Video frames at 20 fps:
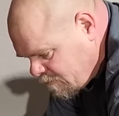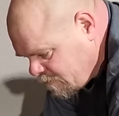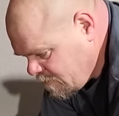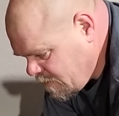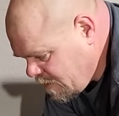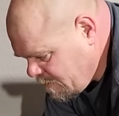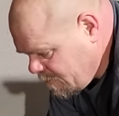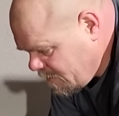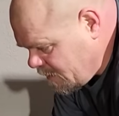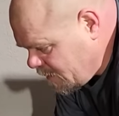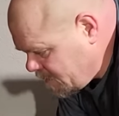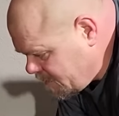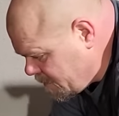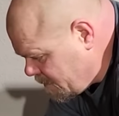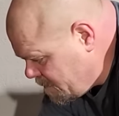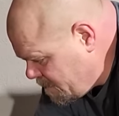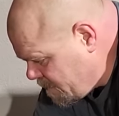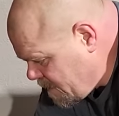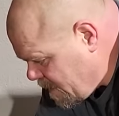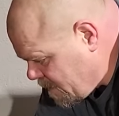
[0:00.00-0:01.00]
what we need
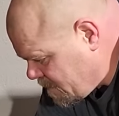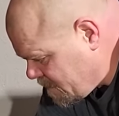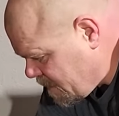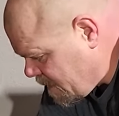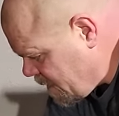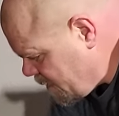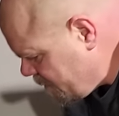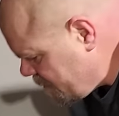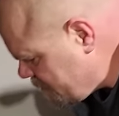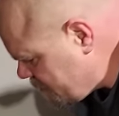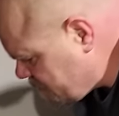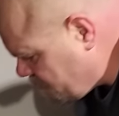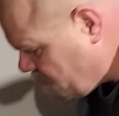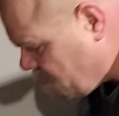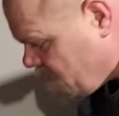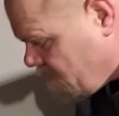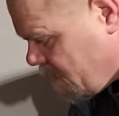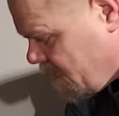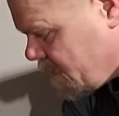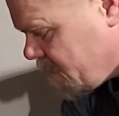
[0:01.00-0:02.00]
to do now is cut this
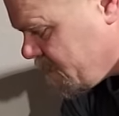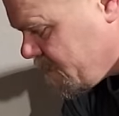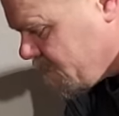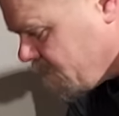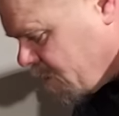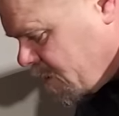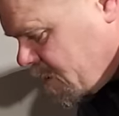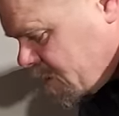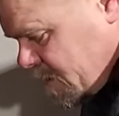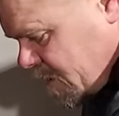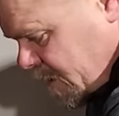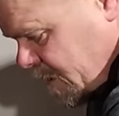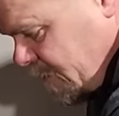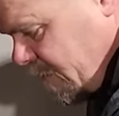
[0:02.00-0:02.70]
row in. So we're just gonna